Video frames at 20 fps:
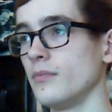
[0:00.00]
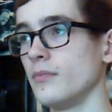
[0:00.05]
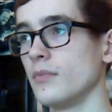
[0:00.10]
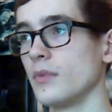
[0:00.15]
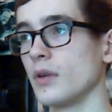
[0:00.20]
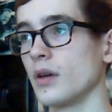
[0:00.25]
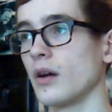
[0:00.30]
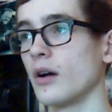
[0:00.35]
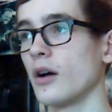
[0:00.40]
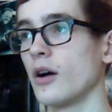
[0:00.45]

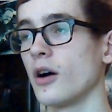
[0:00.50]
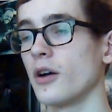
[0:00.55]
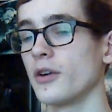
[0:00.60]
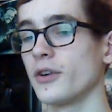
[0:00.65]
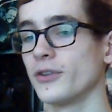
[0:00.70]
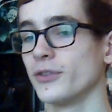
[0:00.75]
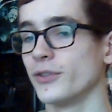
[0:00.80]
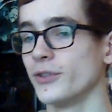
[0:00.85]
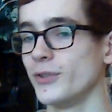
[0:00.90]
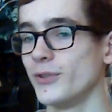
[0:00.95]
hot
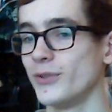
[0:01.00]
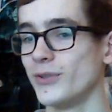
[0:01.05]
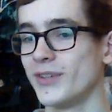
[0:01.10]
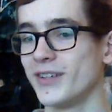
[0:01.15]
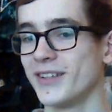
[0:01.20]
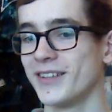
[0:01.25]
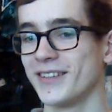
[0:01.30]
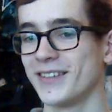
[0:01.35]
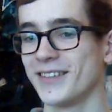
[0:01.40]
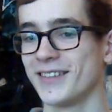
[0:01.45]
glued
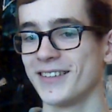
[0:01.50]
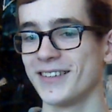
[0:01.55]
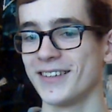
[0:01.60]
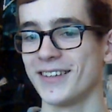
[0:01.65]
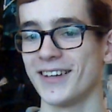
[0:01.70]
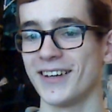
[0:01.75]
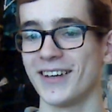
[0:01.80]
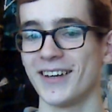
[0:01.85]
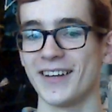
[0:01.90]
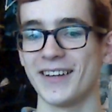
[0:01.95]

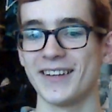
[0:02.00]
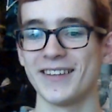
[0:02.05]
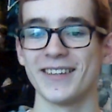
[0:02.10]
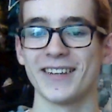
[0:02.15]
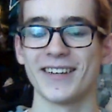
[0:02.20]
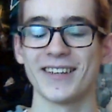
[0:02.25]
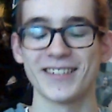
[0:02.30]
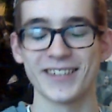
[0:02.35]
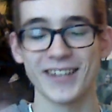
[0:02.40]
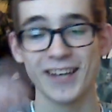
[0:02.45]
and
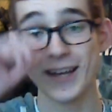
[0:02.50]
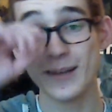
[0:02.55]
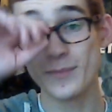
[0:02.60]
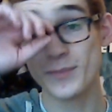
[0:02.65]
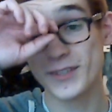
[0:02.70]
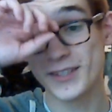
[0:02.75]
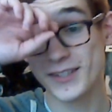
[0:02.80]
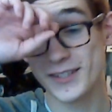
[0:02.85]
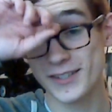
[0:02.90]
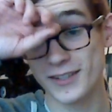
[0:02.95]
taped
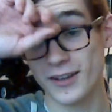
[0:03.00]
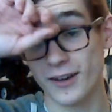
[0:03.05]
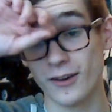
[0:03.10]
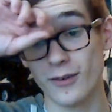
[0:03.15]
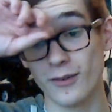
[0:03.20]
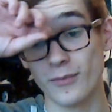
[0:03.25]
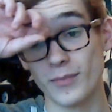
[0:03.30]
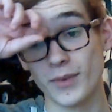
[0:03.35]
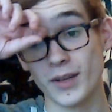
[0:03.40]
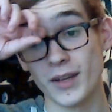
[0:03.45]

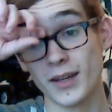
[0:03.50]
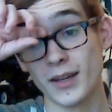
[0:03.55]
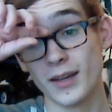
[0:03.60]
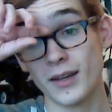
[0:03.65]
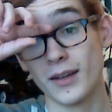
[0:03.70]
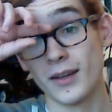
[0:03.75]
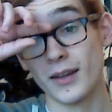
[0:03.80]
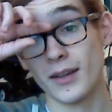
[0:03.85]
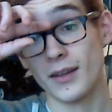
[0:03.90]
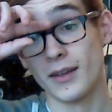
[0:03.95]

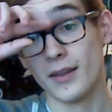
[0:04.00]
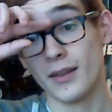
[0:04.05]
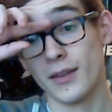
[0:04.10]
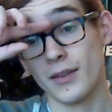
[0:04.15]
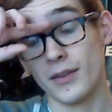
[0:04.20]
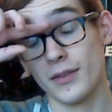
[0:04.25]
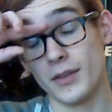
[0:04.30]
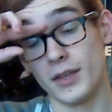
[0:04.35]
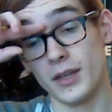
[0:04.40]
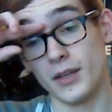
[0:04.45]

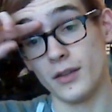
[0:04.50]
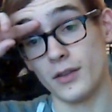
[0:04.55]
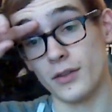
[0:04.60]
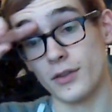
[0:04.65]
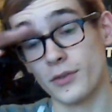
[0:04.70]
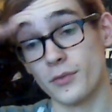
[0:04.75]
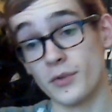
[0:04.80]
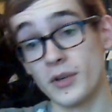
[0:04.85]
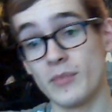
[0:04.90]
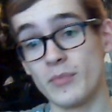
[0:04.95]
the 3
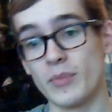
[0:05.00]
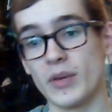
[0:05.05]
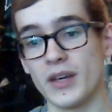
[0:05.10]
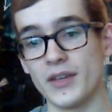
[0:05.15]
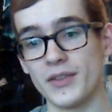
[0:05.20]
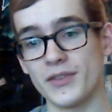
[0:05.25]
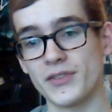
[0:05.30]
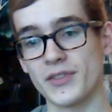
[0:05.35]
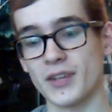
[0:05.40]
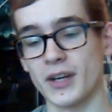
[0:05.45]
pins that I
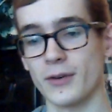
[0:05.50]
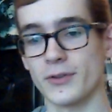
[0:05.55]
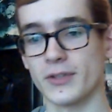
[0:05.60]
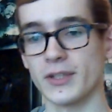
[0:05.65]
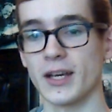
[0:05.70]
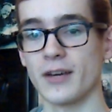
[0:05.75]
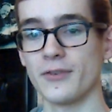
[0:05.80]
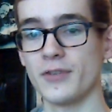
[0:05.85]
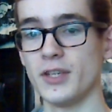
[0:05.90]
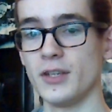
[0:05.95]
was allowed to
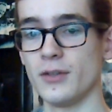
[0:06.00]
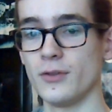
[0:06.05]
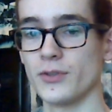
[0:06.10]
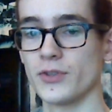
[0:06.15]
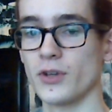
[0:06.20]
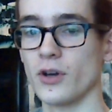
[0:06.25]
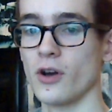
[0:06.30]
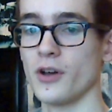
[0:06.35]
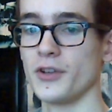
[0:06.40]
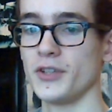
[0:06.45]
use onto
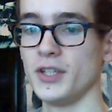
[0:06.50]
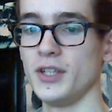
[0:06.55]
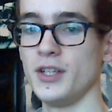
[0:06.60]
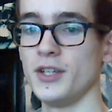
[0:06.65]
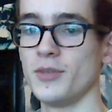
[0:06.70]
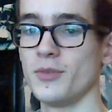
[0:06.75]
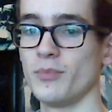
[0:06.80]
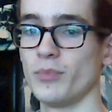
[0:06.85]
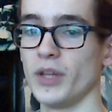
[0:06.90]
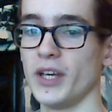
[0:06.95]
each
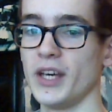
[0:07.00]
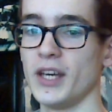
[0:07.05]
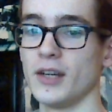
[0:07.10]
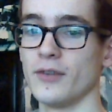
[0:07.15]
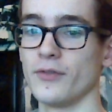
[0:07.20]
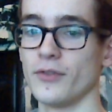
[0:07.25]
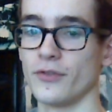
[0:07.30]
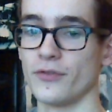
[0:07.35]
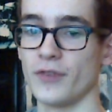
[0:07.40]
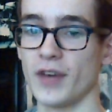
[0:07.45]
blade of the
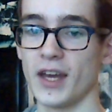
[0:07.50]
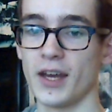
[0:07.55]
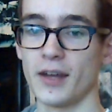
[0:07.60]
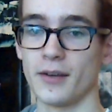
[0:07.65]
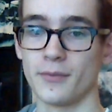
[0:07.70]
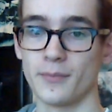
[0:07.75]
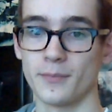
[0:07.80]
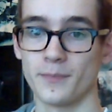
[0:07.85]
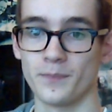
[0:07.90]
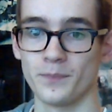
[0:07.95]
fan,
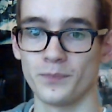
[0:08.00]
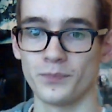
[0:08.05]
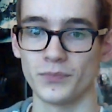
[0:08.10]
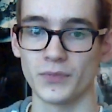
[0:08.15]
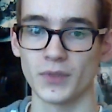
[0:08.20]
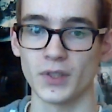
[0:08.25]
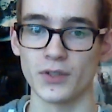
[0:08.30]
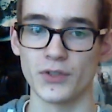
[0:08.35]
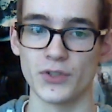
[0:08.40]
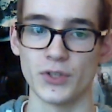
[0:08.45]
so
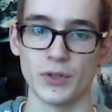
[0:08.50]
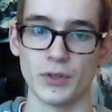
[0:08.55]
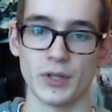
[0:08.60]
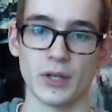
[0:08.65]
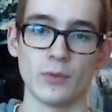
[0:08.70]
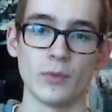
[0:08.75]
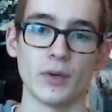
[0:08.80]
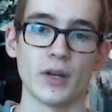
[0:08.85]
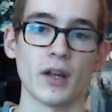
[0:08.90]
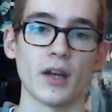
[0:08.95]
that when I
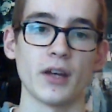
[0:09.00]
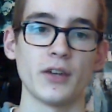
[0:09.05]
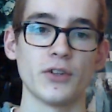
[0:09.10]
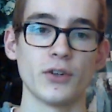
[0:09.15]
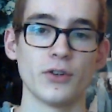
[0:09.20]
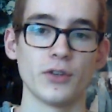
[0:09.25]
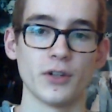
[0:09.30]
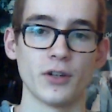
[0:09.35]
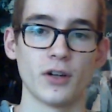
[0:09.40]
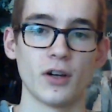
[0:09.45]
turned it
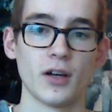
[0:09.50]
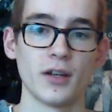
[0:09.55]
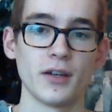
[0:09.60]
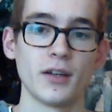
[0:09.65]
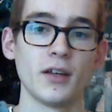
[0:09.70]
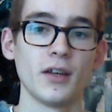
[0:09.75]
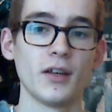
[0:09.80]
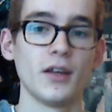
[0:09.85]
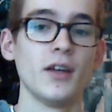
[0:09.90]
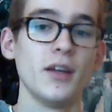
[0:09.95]
on,
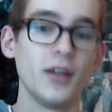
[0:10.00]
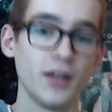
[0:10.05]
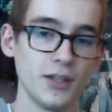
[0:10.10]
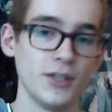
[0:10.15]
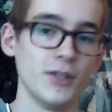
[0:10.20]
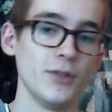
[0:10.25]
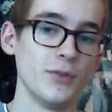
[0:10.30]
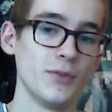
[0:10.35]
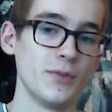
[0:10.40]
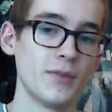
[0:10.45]
you'd
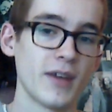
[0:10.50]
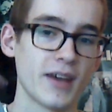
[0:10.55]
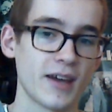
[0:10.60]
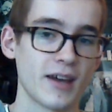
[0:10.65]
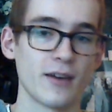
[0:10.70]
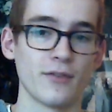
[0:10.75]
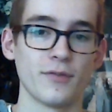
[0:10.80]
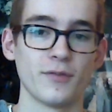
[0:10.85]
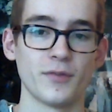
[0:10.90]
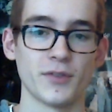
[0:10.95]
have a
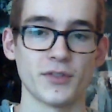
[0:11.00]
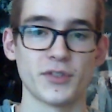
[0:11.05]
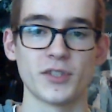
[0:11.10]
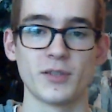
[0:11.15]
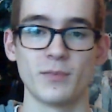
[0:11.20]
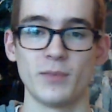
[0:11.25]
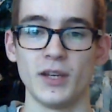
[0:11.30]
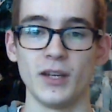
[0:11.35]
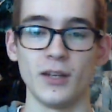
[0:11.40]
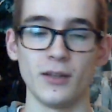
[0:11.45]

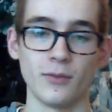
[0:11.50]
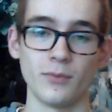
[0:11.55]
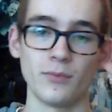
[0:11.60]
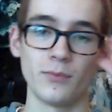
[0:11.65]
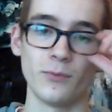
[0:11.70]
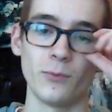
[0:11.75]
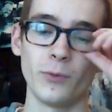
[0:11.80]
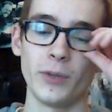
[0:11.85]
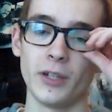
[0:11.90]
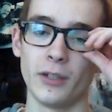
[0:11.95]
spinning wheel
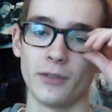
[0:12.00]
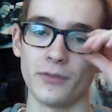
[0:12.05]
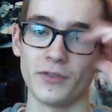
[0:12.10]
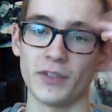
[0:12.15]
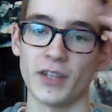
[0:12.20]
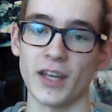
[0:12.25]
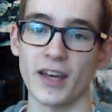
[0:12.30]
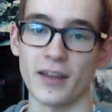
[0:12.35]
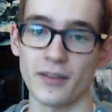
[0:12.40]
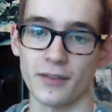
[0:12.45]
of death
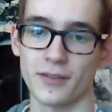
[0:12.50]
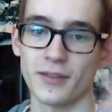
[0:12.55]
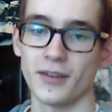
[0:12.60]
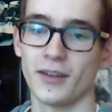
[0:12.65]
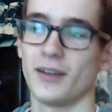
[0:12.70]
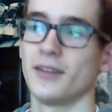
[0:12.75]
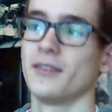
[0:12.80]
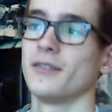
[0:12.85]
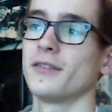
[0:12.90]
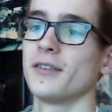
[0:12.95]
and
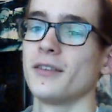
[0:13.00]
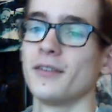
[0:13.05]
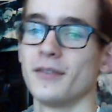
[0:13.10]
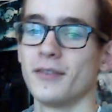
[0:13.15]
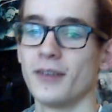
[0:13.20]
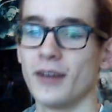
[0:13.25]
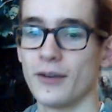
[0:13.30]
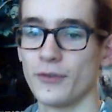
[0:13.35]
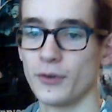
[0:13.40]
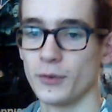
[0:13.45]
everyone's
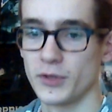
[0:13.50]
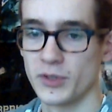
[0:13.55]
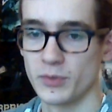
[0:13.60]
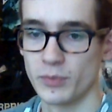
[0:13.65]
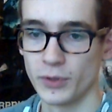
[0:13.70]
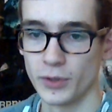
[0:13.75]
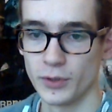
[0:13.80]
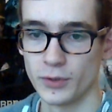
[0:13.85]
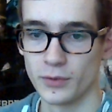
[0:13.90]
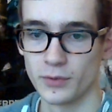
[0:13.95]
balloon
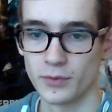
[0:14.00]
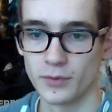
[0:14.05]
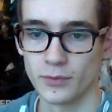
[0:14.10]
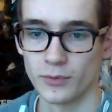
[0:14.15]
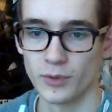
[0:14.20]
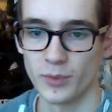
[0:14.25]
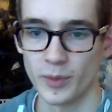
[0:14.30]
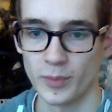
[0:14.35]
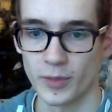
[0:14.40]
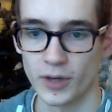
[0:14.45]
would be popped.